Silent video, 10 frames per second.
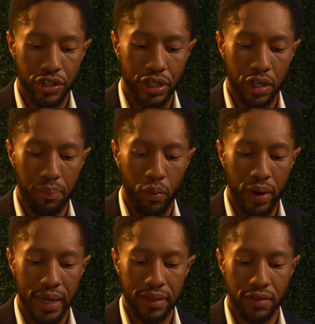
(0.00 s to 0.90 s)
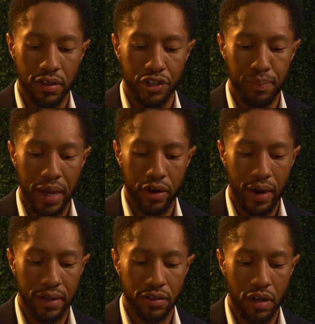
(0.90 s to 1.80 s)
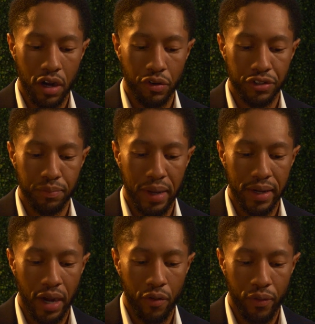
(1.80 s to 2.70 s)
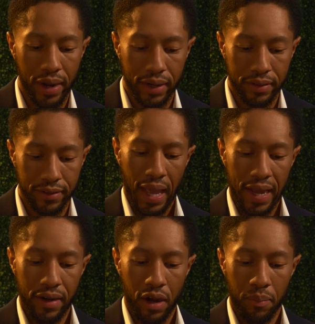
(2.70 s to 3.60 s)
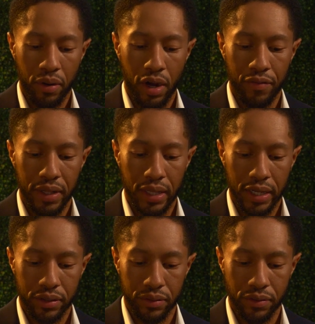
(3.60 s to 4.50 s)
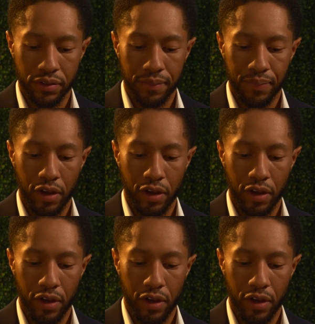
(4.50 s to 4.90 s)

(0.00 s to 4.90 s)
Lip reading: shall appoint in such manner as Congress may direct a number of electors